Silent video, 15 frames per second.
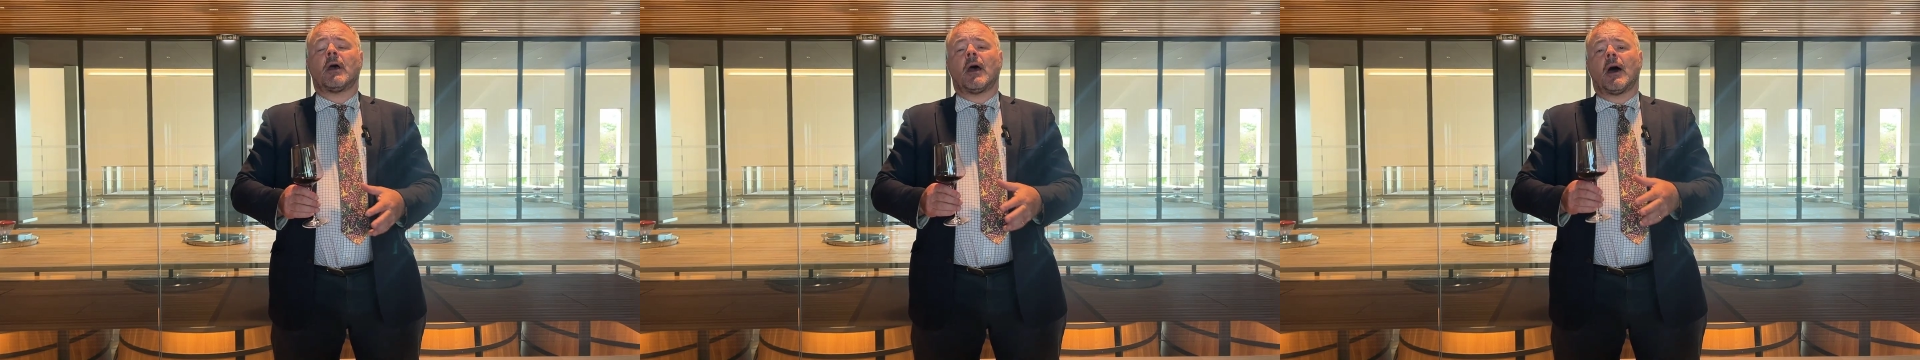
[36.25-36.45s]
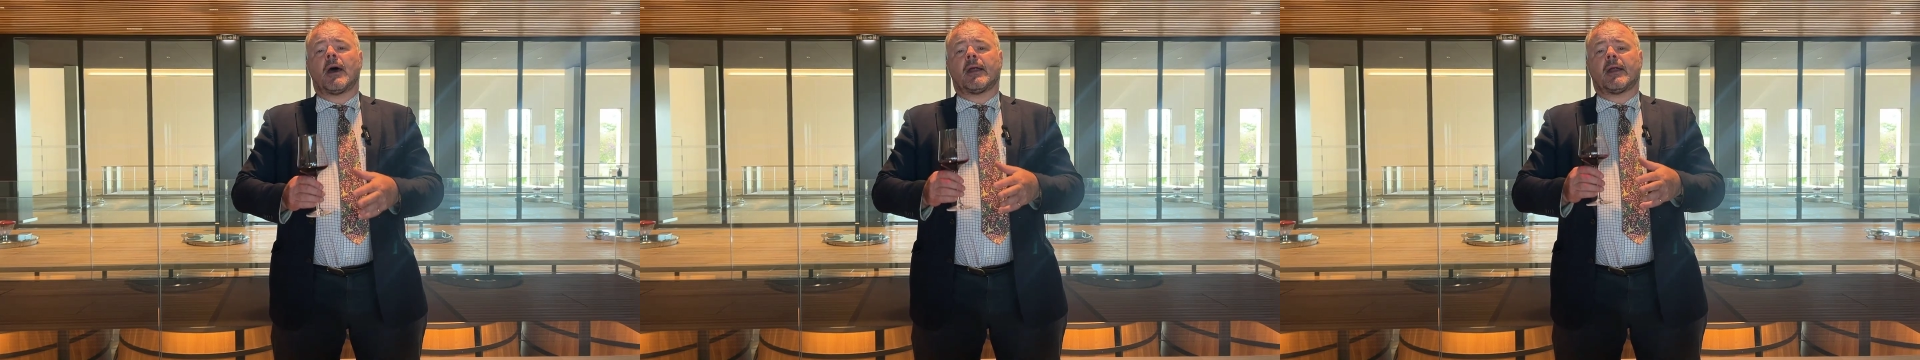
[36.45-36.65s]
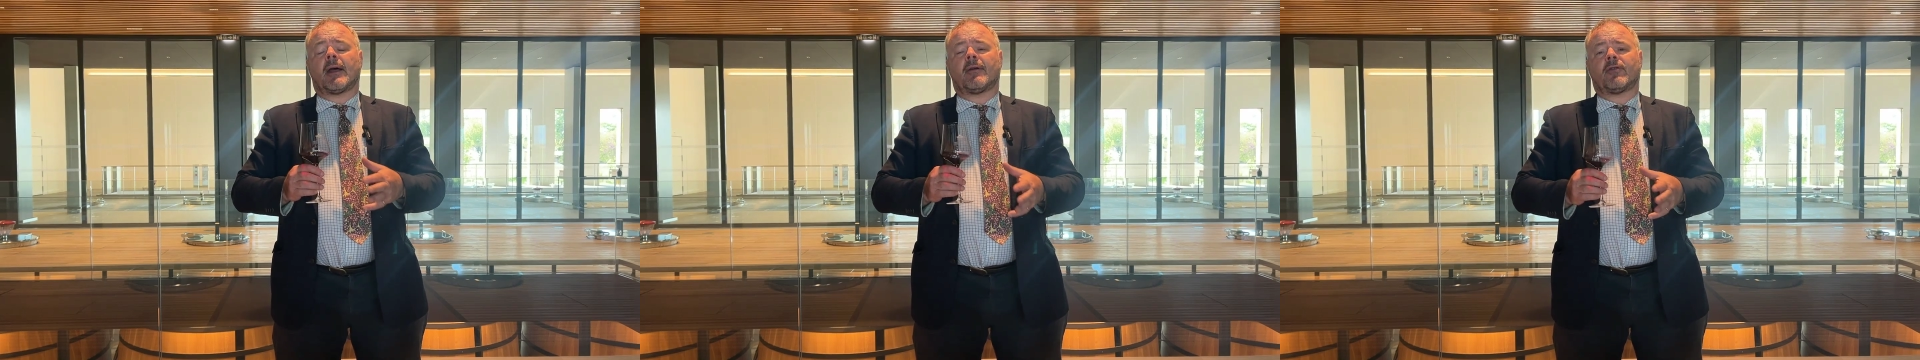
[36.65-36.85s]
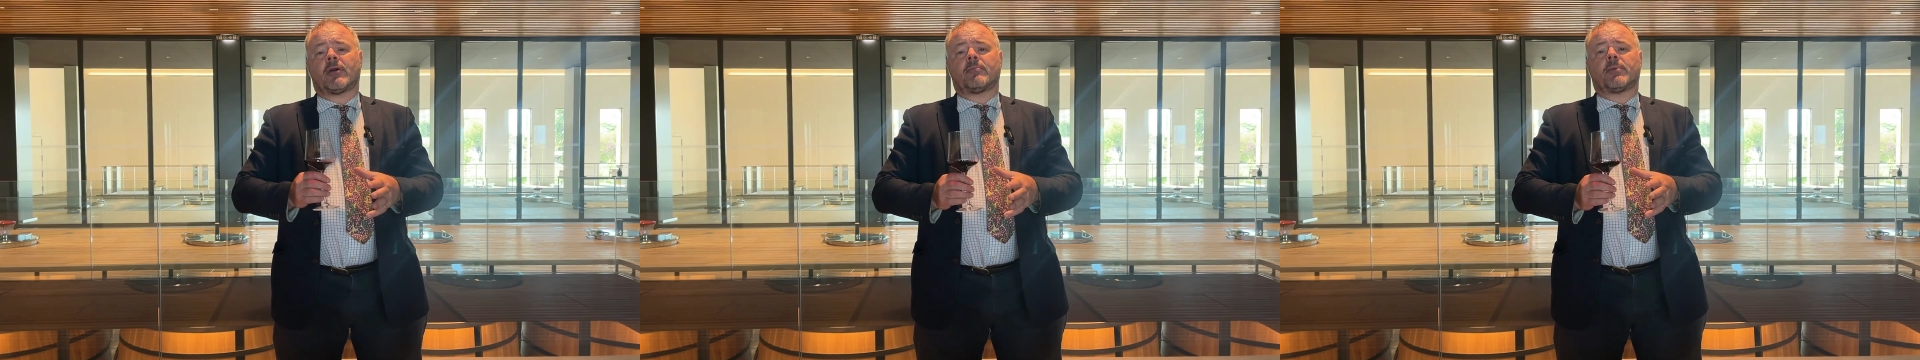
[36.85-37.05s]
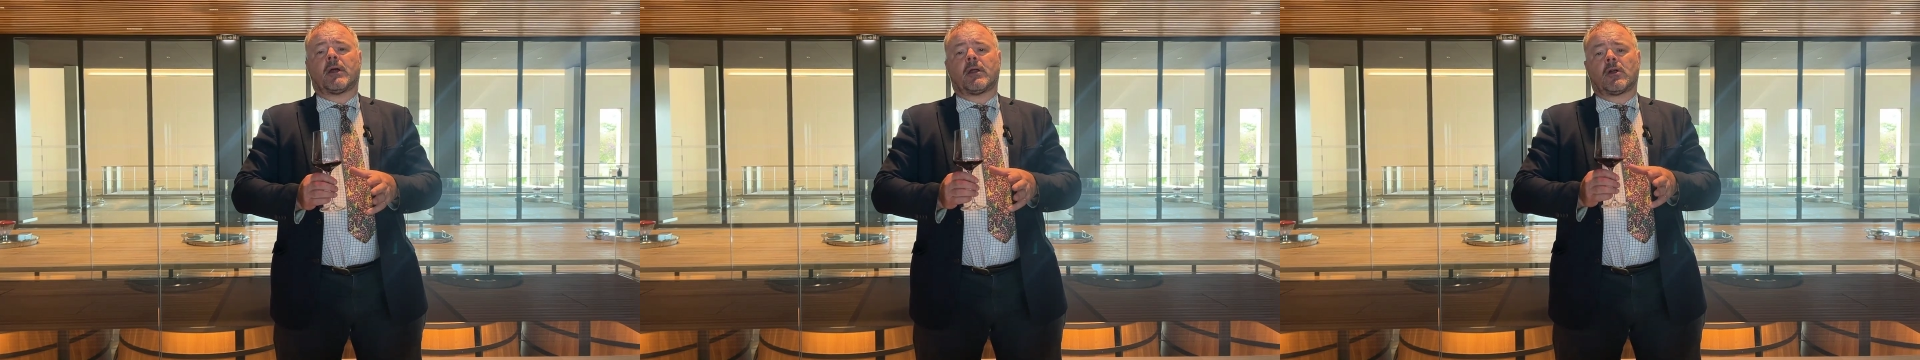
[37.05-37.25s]
and it having
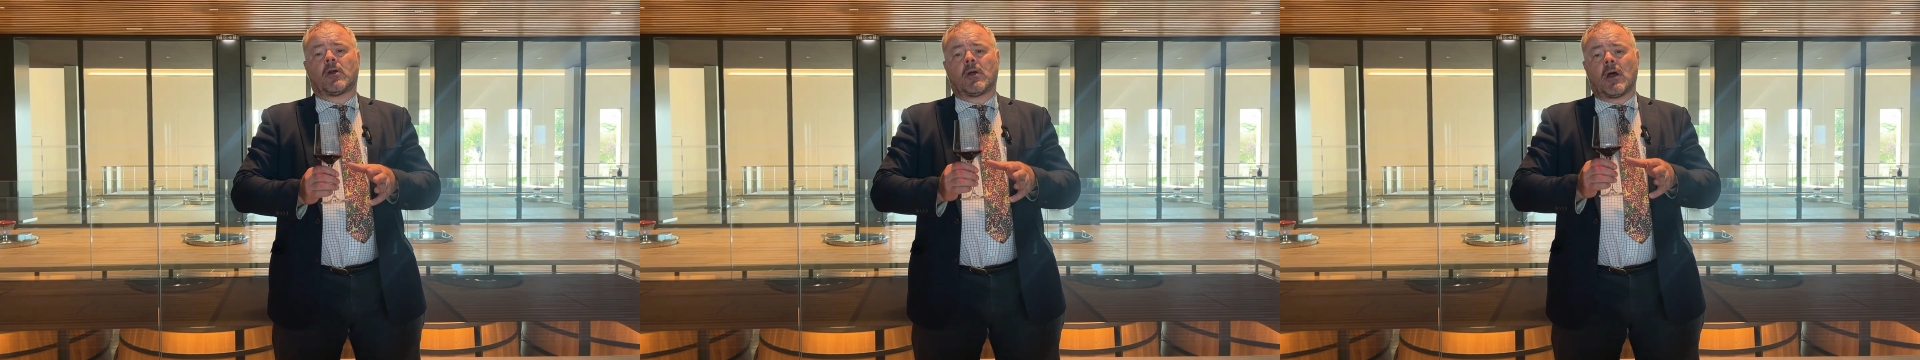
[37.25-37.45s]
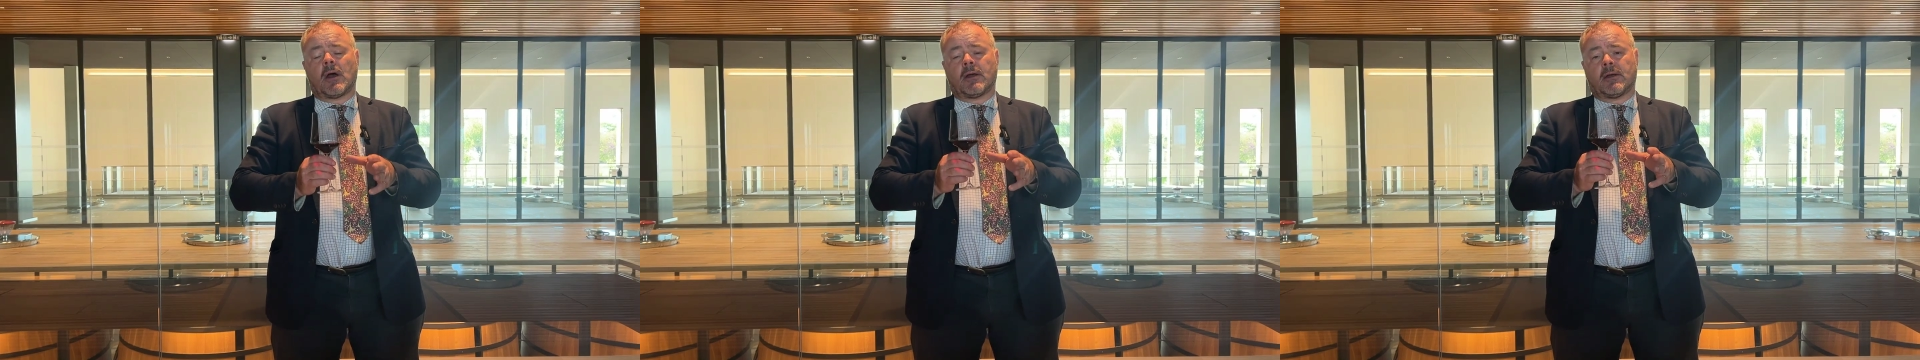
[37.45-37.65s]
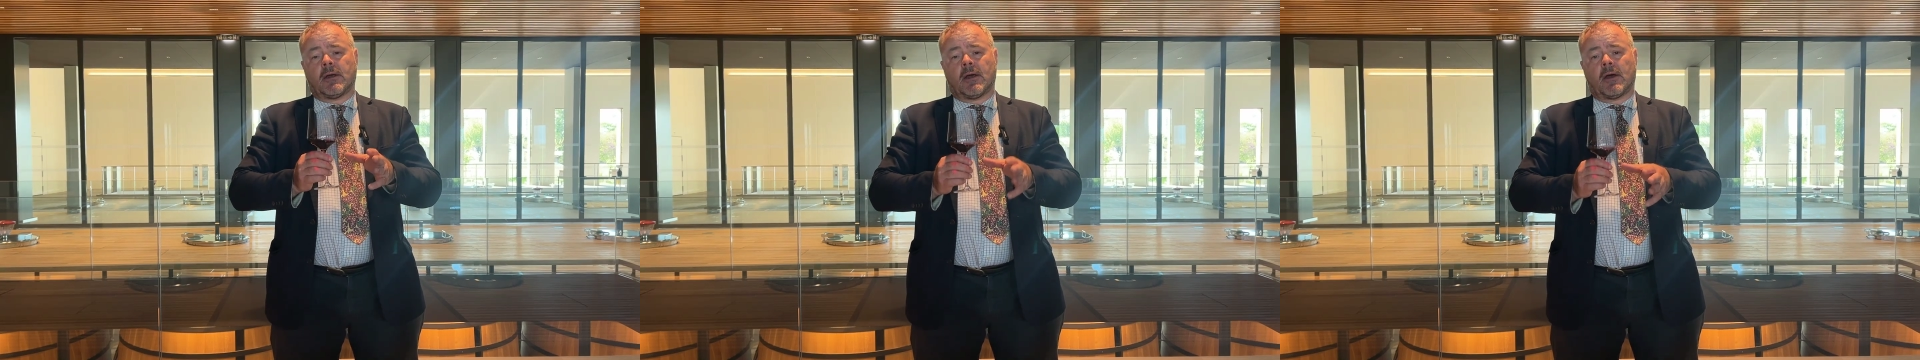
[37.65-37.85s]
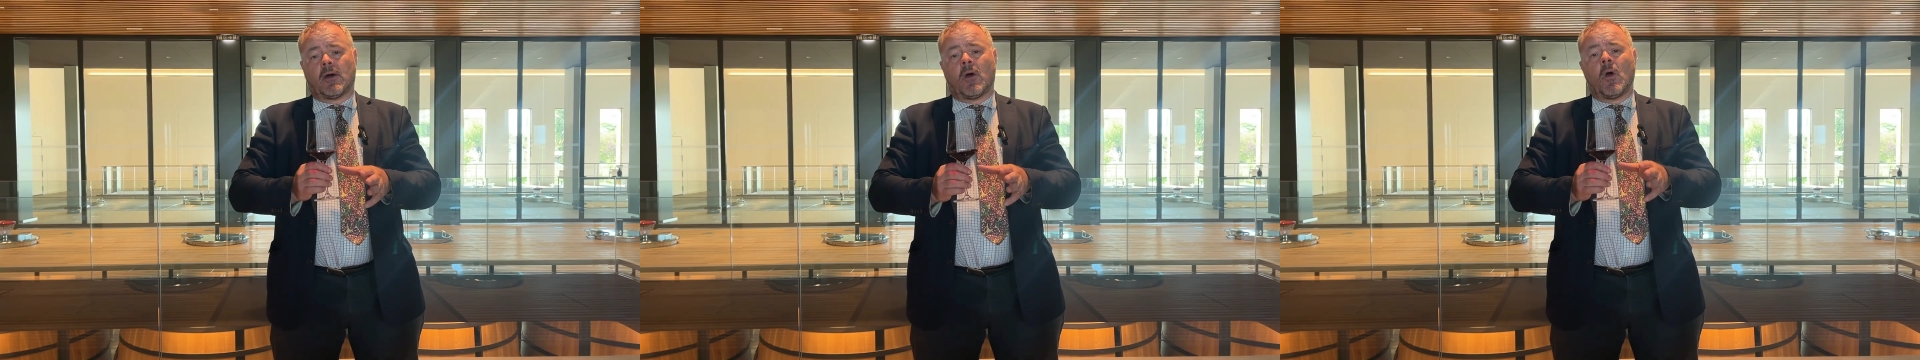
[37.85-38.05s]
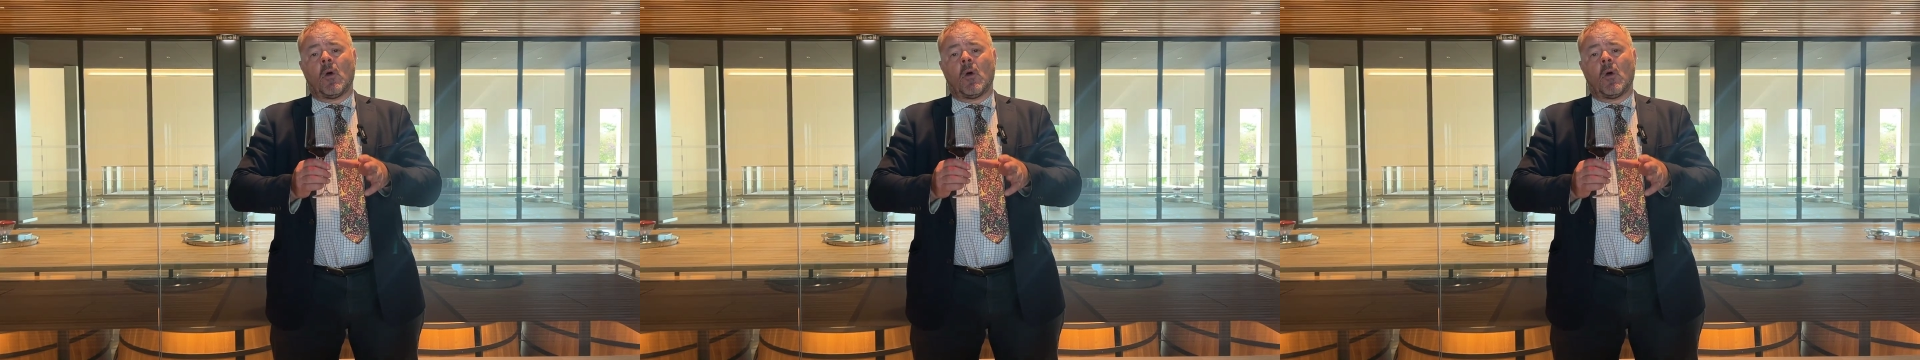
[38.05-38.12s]
been a year